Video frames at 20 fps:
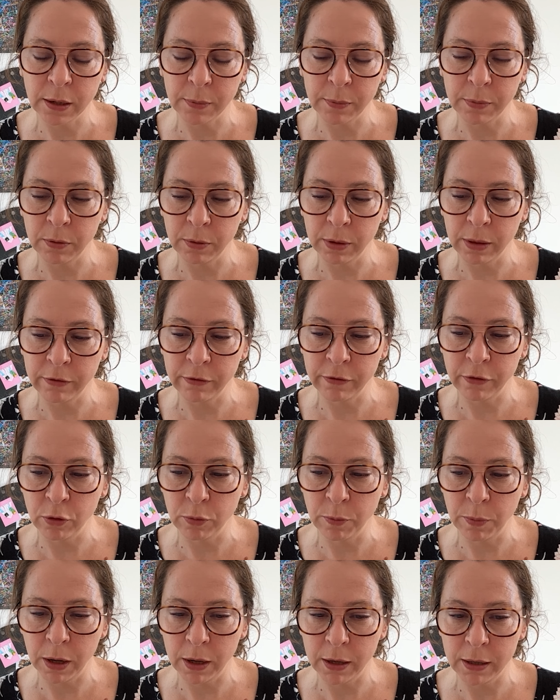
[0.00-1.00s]
double with a
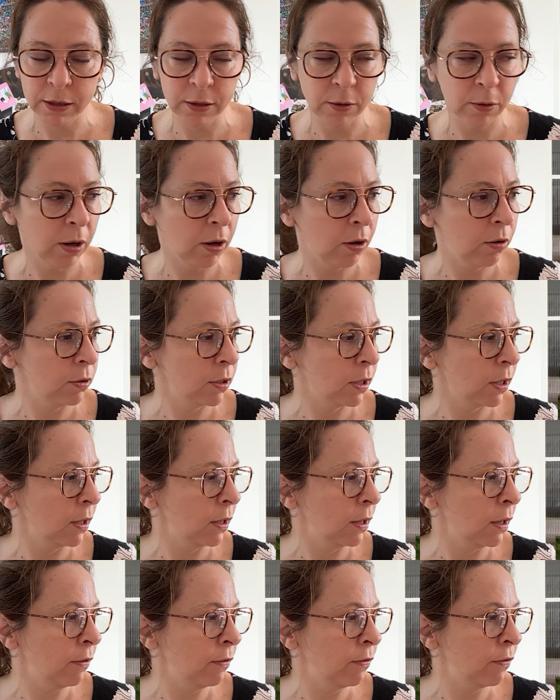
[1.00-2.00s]
4-ply, so I hold a
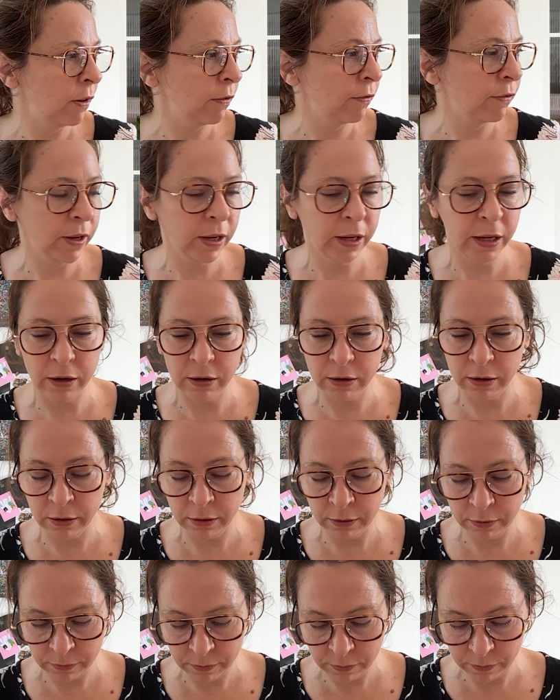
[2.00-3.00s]
fluffy yarn
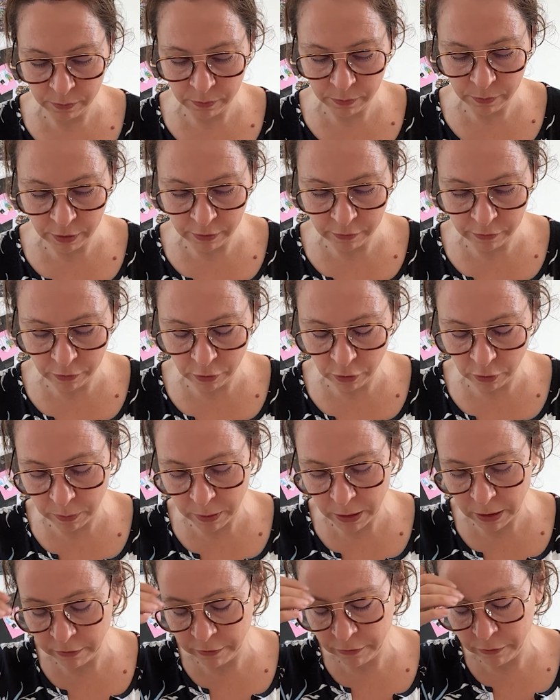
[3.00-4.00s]
with a
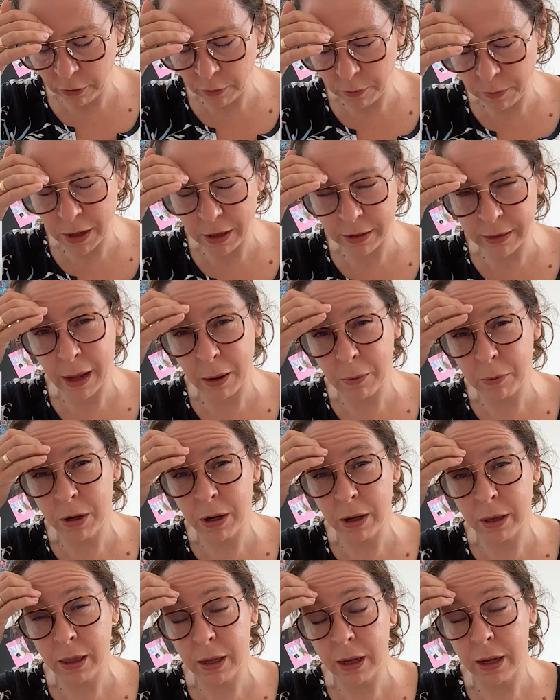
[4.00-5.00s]
4-ply. That one
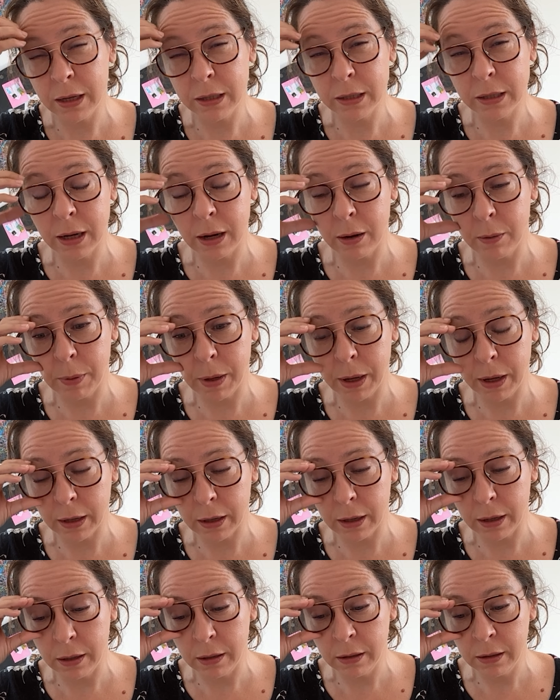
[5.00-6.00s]
I think is an
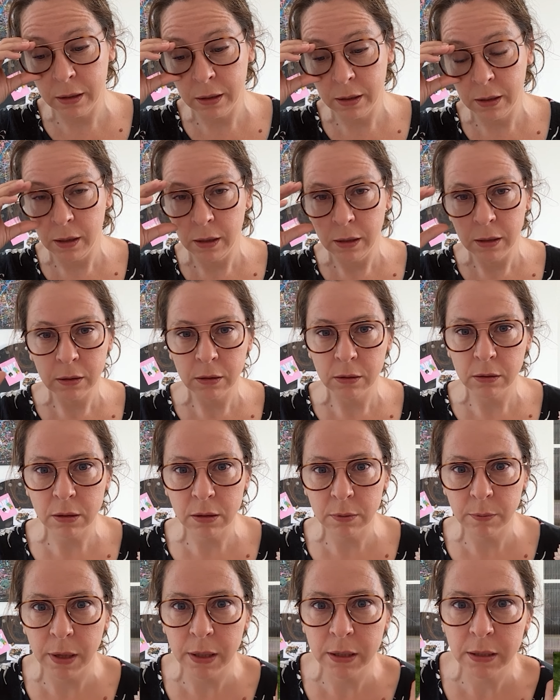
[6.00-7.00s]
alpaca. God,
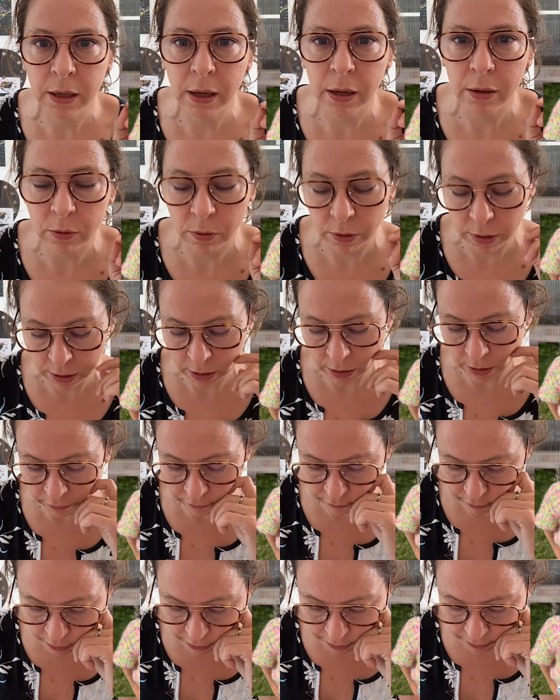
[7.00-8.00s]
it's amazing how quick I
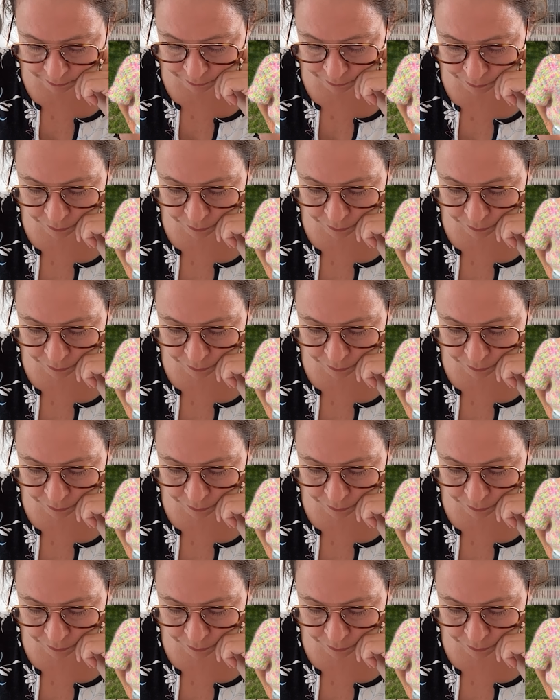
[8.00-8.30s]
forget.